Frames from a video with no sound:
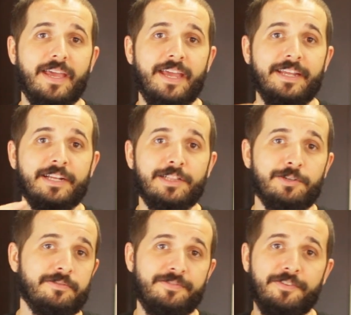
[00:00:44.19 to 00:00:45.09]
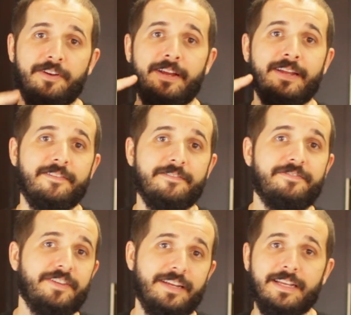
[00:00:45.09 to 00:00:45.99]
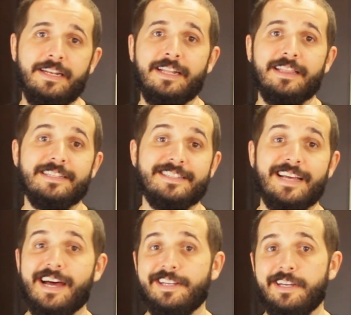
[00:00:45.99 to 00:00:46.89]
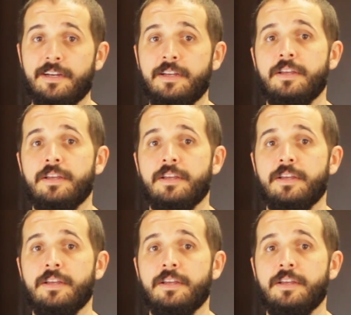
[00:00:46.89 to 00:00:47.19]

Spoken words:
a gluten-free vegan lasagna.